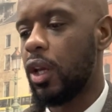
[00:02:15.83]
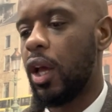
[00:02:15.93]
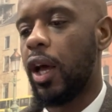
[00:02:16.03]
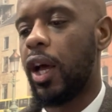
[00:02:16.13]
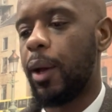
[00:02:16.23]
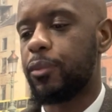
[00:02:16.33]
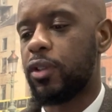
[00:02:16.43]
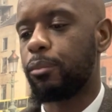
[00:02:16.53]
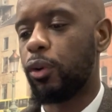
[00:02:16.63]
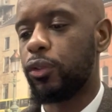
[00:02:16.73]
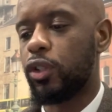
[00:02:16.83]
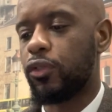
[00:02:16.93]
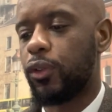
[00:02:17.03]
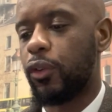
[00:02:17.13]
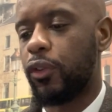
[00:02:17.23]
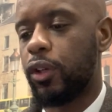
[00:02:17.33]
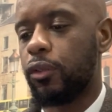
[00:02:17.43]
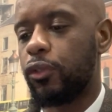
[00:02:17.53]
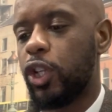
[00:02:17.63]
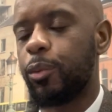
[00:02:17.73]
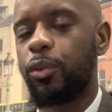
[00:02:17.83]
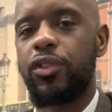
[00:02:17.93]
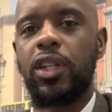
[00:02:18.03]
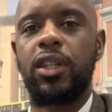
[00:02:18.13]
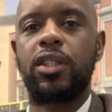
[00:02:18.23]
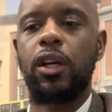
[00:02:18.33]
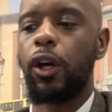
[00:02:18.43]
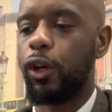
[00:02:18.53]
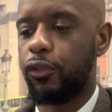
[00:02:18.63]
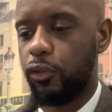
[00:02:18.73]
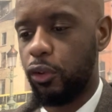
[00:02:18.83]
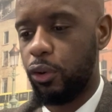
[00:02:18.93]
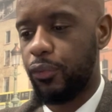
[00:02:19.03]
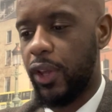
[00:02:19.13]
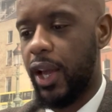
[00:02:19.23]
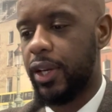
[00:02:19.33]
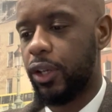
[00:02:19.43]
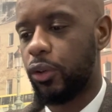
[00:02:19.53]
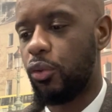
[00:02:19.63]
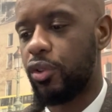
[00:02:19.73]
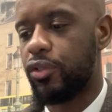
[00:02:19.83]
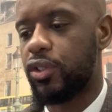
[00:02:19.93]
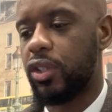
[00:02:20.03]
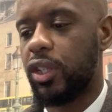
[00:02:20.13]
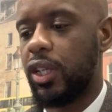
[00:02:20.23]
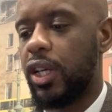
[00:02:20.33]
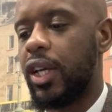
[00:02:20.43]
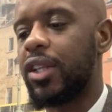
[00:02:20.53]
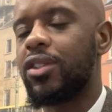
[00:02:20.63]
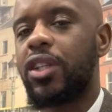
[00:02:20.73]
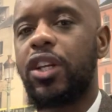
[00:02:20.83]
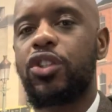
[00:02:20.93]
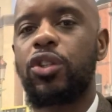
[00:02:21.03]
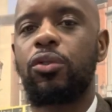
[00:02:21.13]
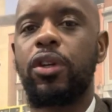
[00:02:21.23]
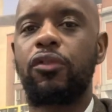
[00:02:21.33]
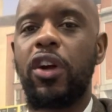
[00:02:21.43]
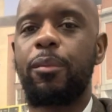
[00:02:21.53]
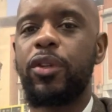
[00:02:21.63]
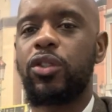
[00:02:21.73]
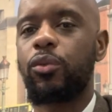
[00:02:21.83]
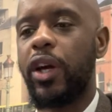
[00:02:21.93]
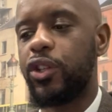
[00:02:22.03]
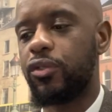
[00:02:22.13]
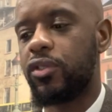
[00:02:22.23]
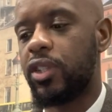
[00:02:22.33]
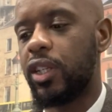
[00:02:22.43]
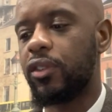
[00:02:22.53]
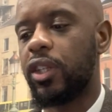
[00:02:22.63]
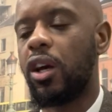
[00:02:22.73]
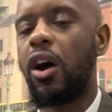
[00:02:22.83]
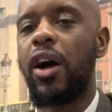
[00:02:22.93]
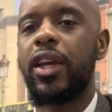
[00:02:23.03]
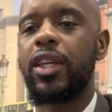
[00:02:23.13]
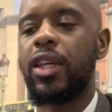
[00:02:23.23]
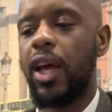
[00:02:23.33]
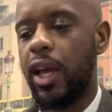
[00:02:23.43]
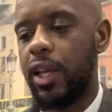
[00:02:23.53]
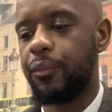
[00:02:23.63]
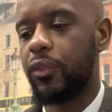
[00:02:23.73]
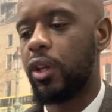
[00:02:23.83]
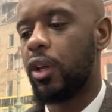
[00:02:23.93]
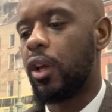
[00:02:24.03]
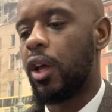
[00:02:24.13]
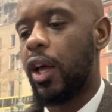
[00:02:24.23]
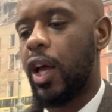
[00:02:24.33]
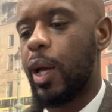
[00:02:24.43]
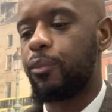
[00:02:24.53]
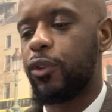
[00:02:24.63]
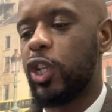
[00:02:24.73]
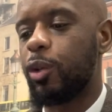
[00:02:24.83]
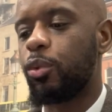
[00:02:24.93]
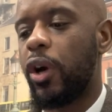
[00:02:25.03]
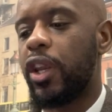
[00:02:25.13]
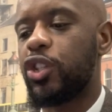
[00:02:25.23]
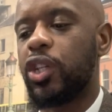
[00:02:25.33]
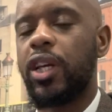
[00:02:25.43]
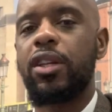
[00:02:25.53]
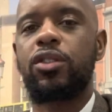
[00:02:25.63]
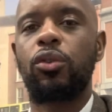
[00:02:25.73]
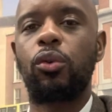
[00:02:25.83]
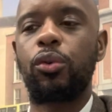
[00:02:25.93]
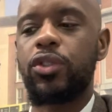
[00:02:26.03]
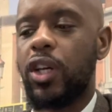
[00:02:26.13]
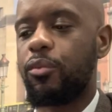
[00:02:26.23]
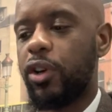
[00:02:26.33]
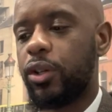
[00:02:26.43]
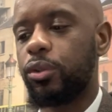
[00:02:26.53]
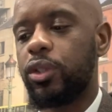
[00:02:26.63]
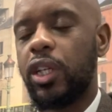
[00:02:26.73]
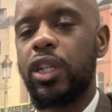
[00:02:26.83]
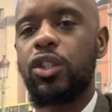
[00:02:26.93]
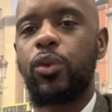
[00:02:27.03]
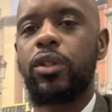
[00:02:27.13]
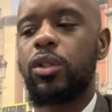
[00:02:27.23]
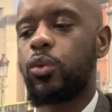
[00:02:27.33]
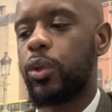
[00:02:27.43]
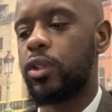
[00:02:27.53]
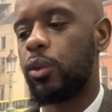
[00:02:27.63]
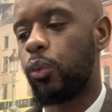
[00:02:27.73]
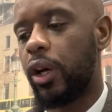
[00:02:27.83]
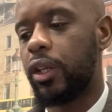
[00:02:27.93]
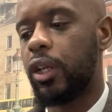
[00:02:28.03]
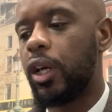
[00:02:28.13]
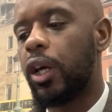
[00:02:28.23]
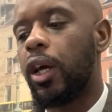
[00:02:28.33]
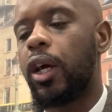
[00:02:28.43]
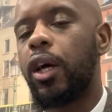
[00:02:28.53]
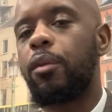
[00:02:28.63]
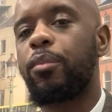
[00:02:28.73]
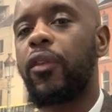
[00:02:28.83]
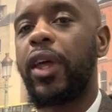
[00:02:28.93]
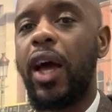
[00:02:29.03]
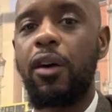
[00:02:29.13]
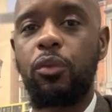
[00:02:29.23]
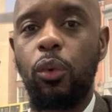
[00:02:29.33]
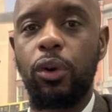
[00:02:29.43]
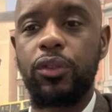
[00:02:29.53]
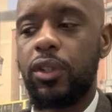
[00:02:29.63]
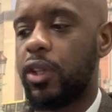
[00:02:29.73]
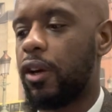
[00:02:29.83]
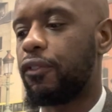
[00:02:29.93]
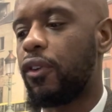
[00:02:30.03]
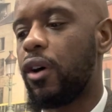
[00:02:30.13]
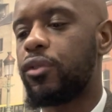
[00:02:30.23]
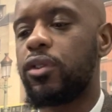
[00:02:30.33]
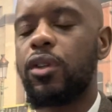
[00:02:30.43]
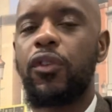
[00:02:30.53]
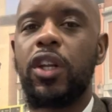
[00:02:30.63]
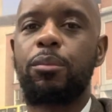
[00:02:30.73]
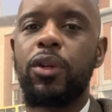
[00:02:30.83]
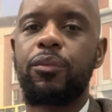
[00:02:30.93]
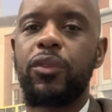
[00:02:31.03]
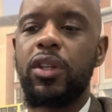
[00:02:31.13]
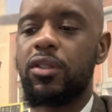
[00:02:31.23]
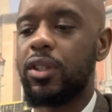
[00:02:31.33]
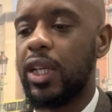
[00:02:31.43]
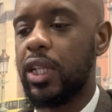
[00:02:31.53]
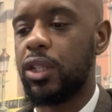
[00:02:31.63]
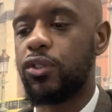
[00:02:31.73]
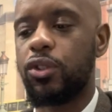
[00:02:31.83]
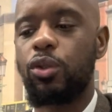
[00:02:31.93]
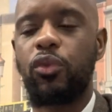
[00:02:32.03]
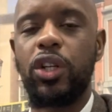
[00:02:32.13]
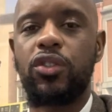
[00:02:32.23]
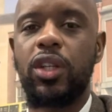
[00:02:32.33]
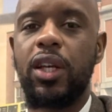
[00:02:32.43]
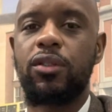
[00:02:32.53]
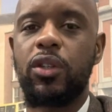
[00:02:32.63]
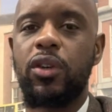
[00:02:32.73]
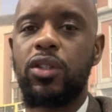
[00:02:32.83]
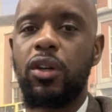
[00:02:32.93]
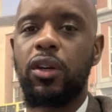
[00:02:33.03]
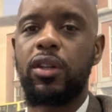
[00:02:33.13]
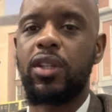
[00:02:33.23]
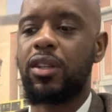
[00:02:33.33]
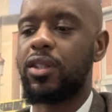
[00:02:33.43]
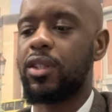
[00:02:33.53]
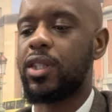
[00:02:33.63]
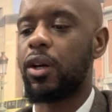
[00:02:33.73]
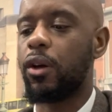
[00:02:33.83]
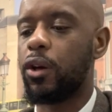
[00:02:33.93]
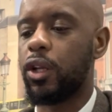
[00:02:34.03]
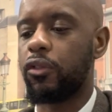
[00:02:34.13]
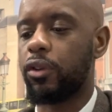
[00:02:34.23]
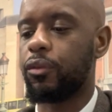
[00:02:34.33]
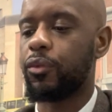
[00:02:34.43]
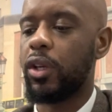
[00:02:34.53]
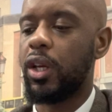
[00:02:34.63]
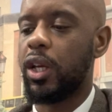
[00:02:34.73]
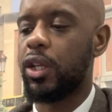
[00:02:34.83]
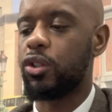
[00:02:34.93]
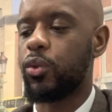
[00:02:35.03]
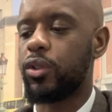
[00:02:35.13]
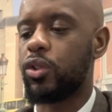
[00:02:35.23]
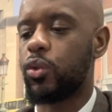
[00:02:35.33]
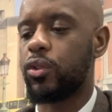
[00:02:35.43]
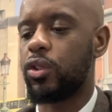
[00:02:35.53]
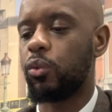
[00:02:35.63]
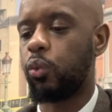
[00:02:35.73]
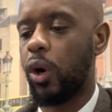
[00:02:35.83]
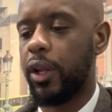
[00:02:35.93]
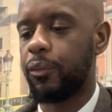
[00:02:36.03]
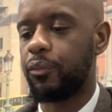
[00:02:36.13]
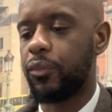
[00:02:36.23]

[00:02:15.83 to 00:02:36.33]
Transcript: Some more news from the renewable sector overall, and according to the International Environmental Agency, the IEA, renewable energy hits an all-time record in 2021, but they have warned that faster development is needed to reach the net zero targets as set out earlier on in 2021.